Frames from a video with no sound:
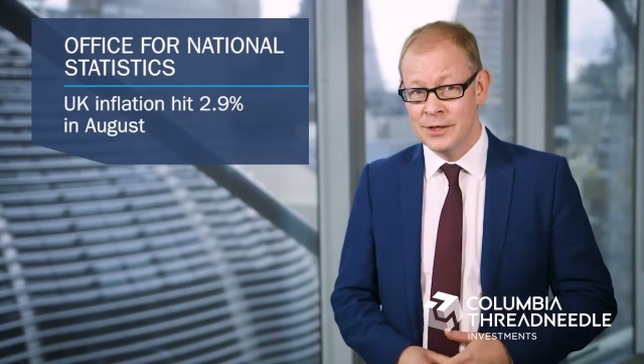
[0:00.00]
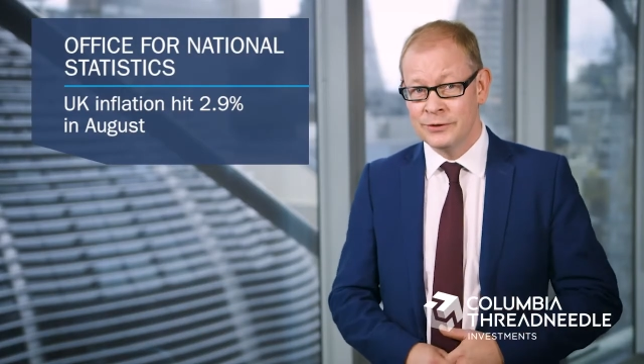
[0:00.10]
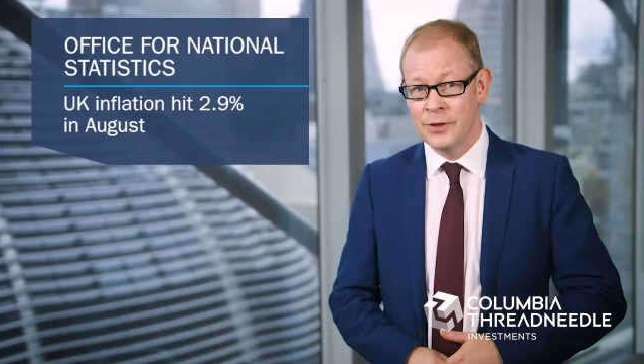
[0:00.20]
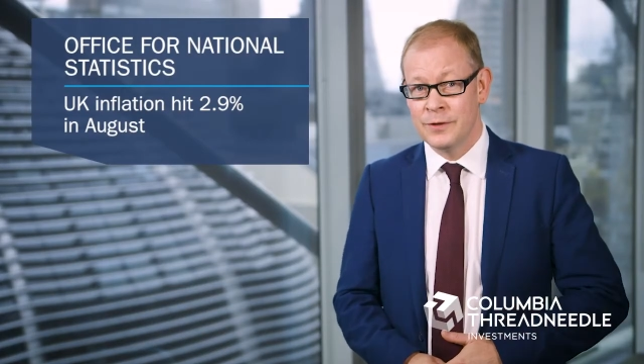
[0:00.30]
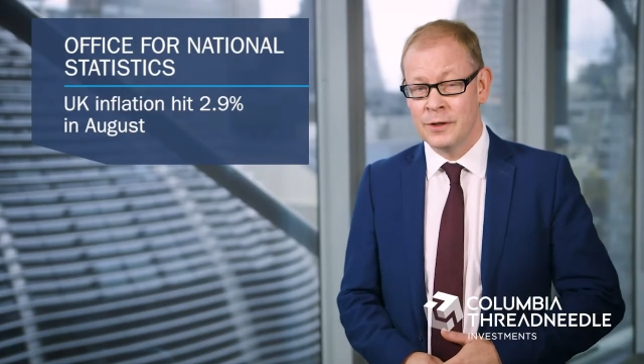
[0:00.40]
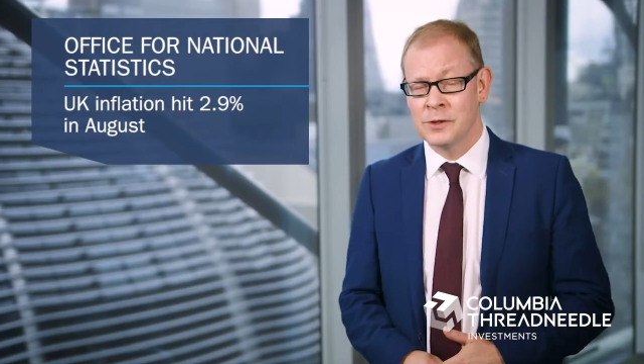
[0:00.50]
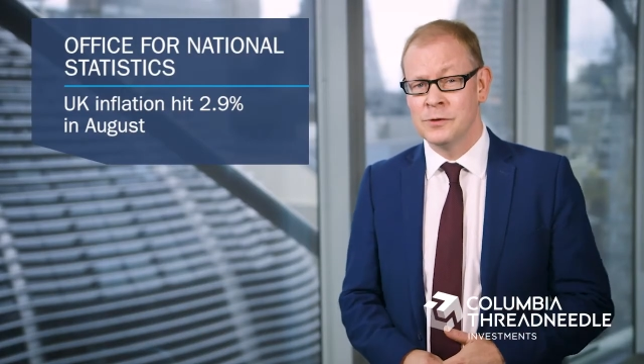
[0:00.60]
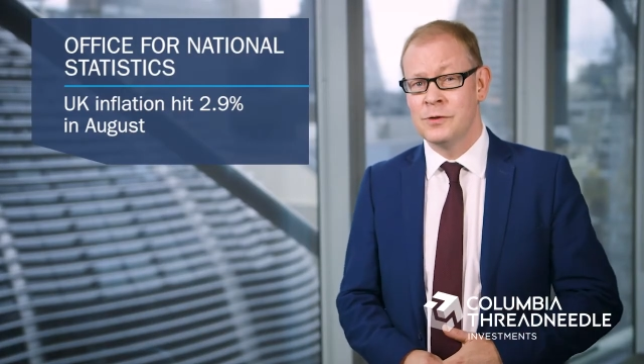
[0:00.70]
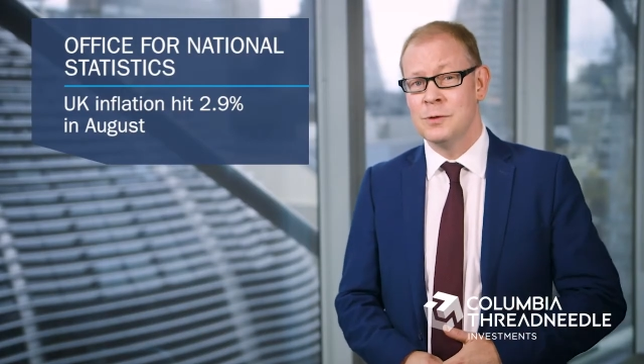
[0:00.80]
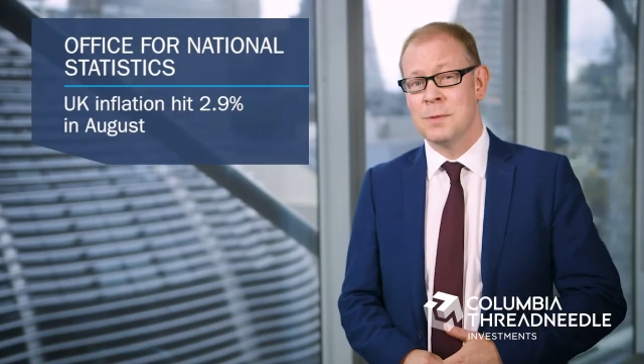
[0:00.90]
showed that the
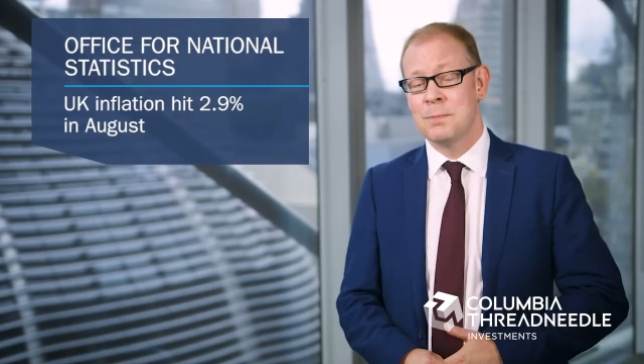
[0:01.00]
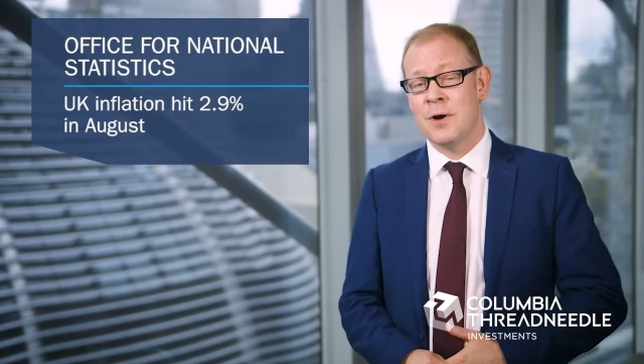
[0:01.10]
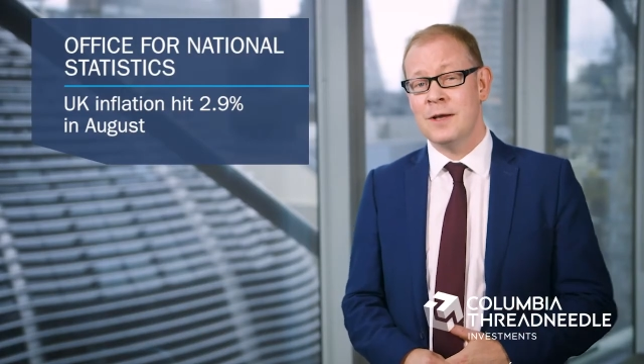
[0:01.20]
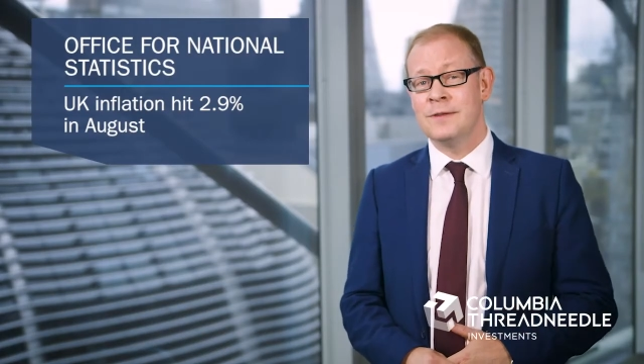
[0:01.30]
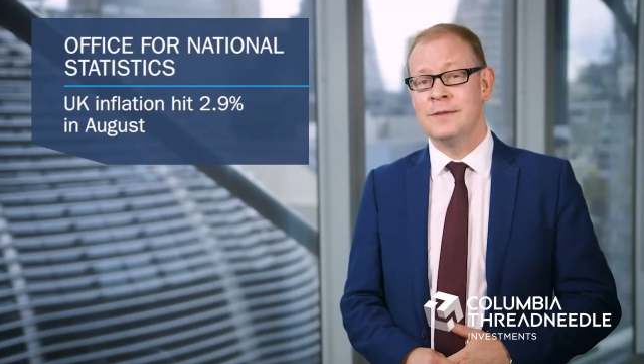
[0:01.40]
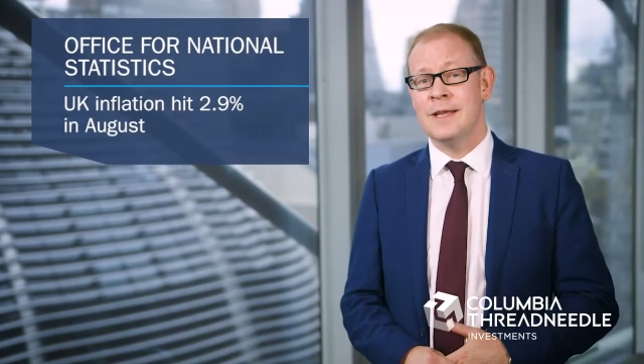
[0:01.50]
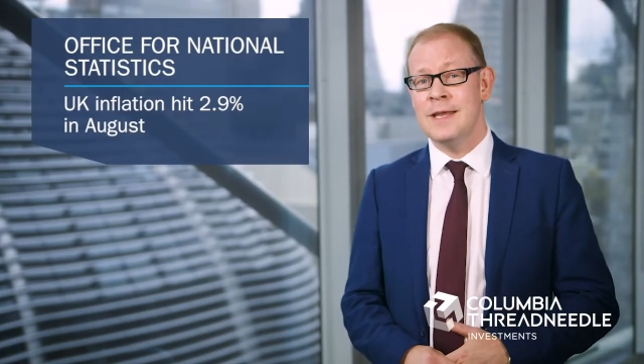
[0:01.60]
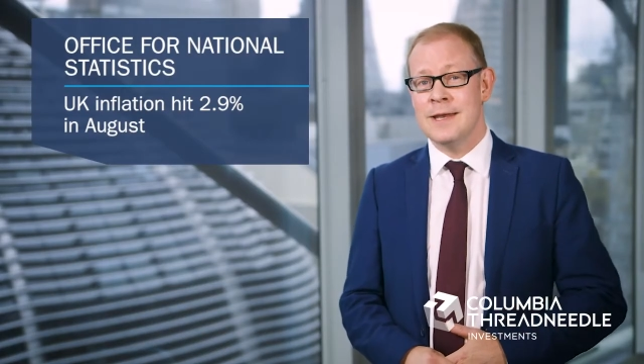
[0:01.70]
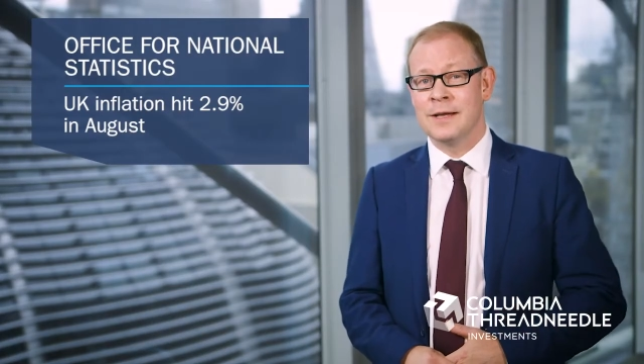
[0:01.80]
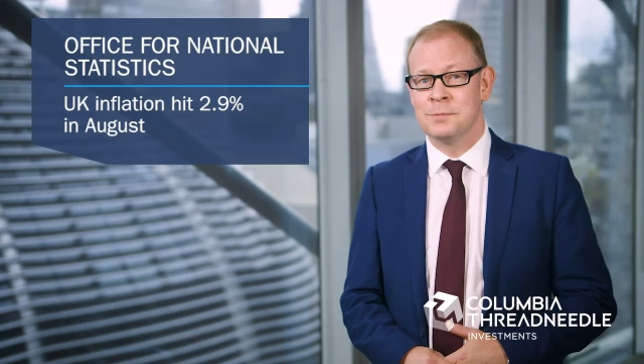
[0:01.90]
Consumer Prices
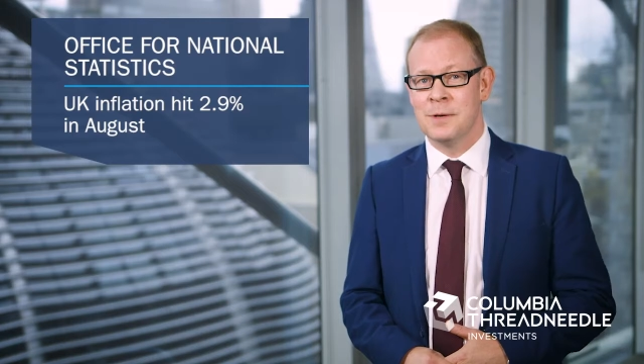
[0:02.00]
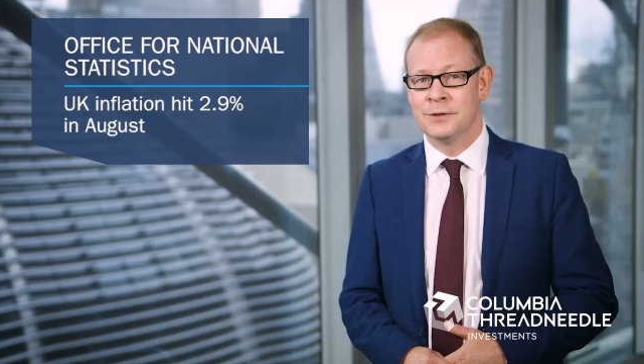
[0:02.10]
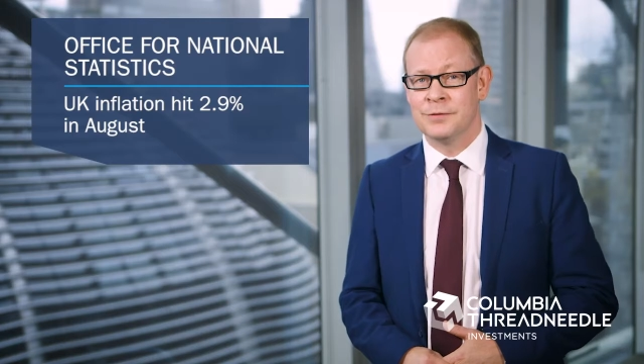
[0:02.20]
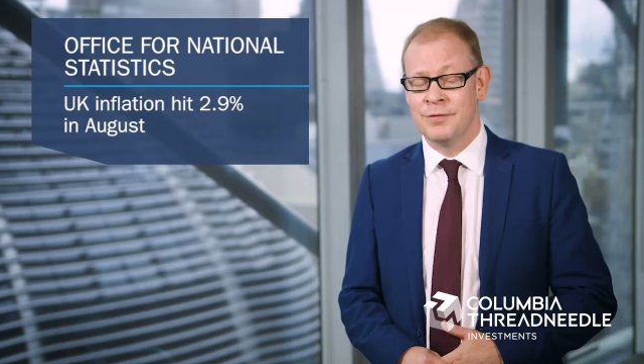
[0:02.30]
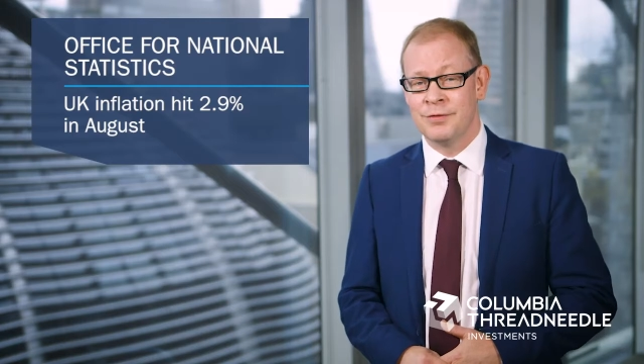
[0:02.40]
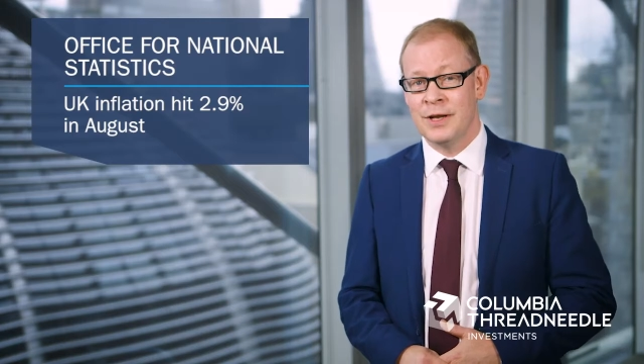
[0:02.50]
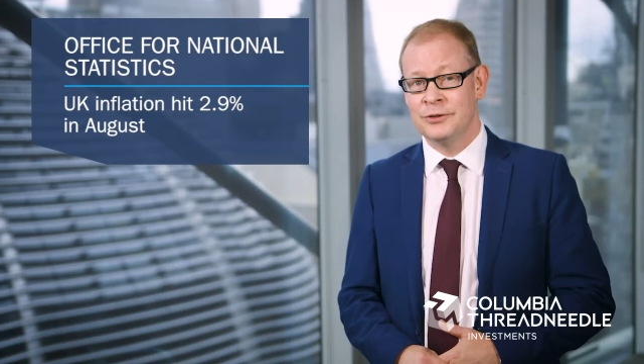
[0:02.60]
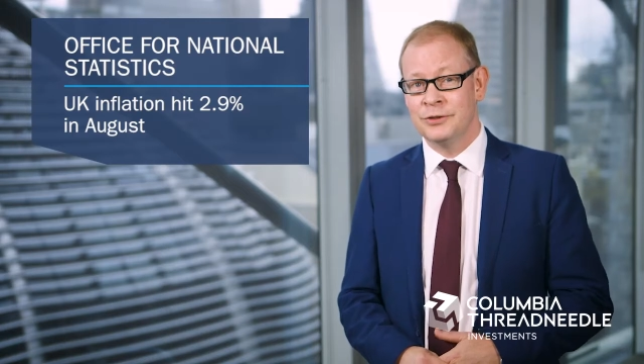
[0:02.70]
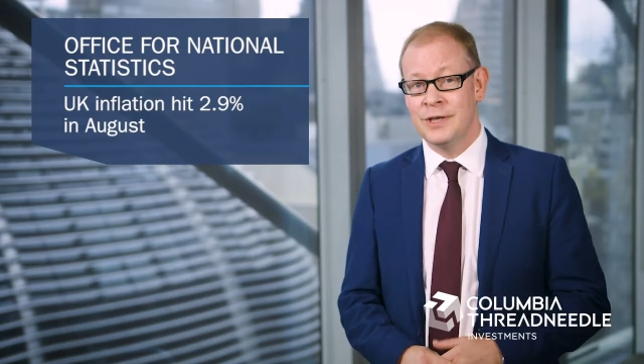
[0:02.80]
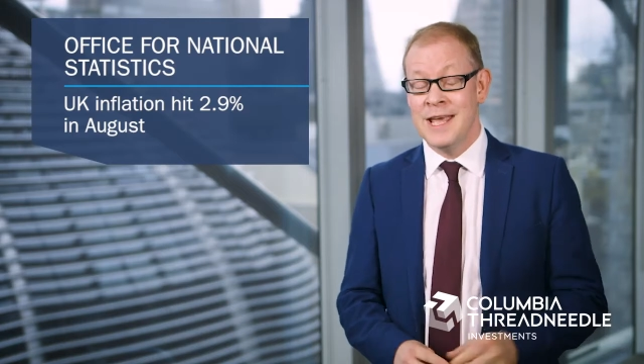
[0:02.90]
Index measure of
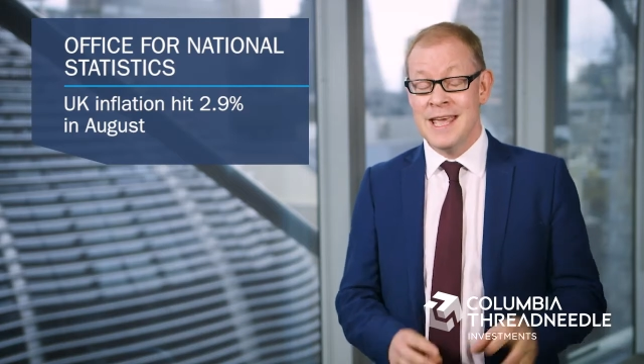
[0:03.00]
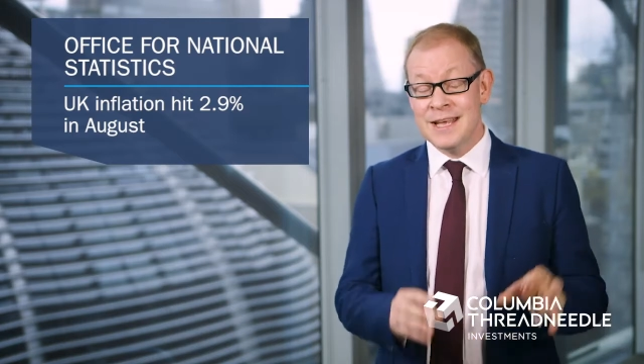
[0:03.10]
inflation